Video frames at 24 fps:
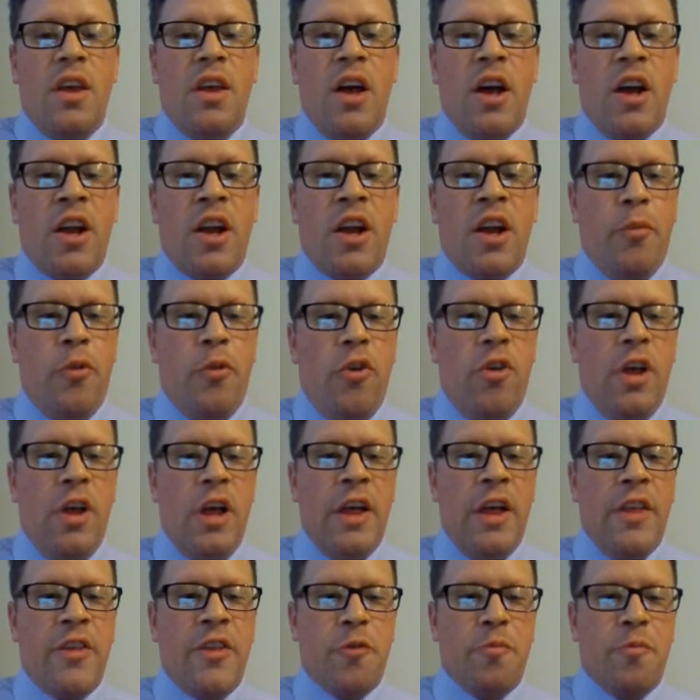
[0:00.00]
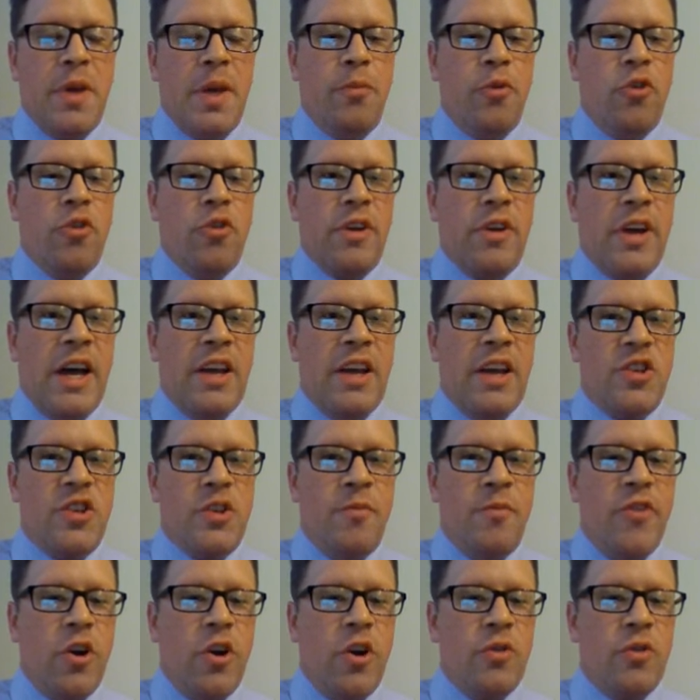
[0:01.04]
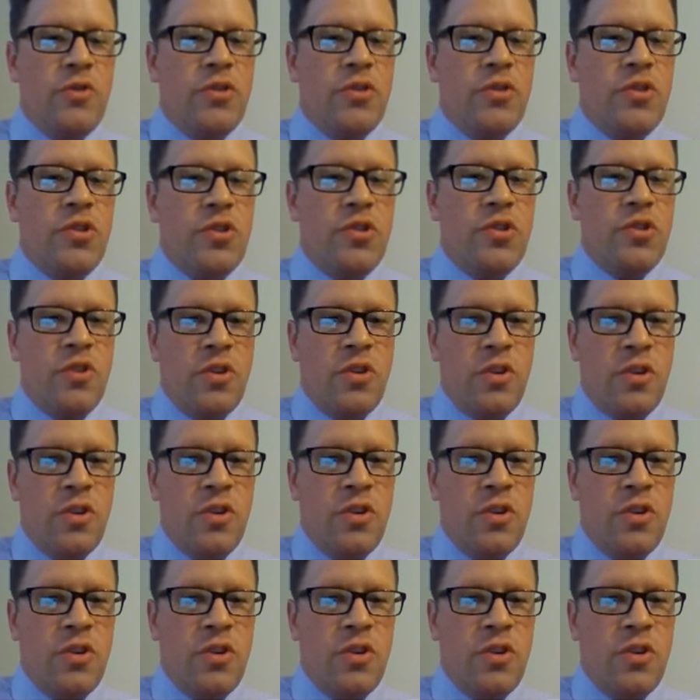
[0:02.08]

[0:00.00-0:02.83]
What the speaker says: a couple other people got some votes.